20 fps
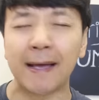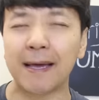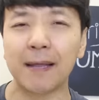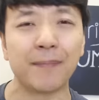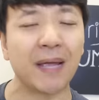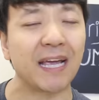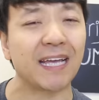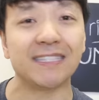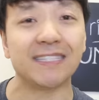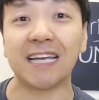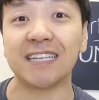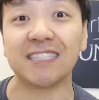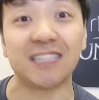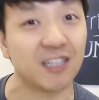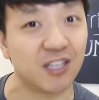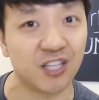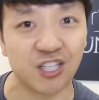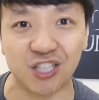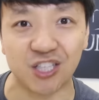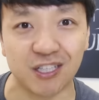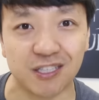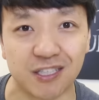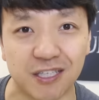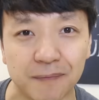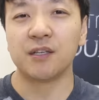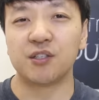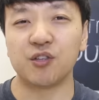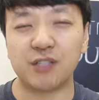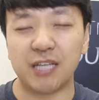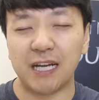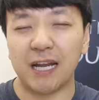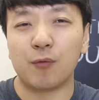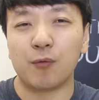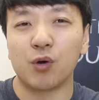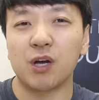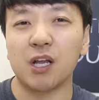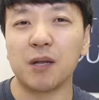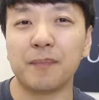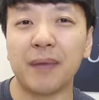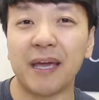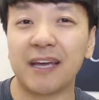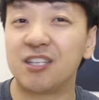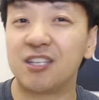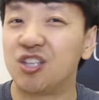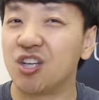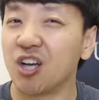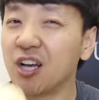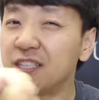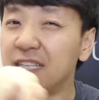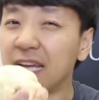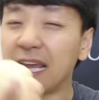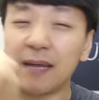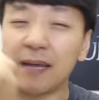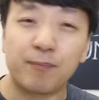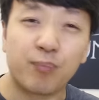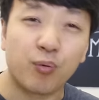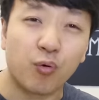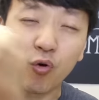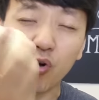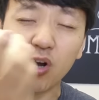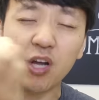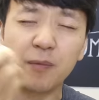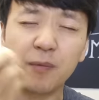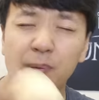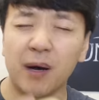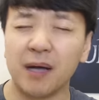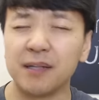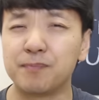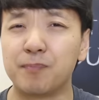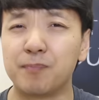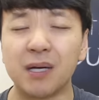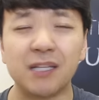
Gonna make it taste delicious. So today we're gonna make just a pork bun,